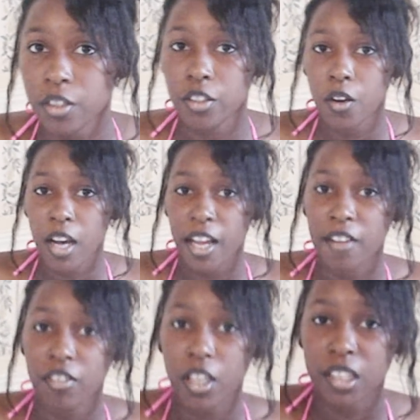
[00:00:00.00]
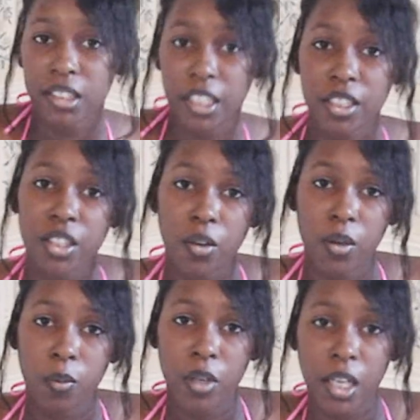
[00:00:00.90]
you know, I have a lot of say so
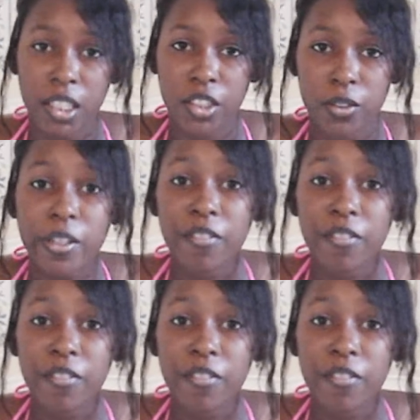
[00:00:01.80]
in what I do.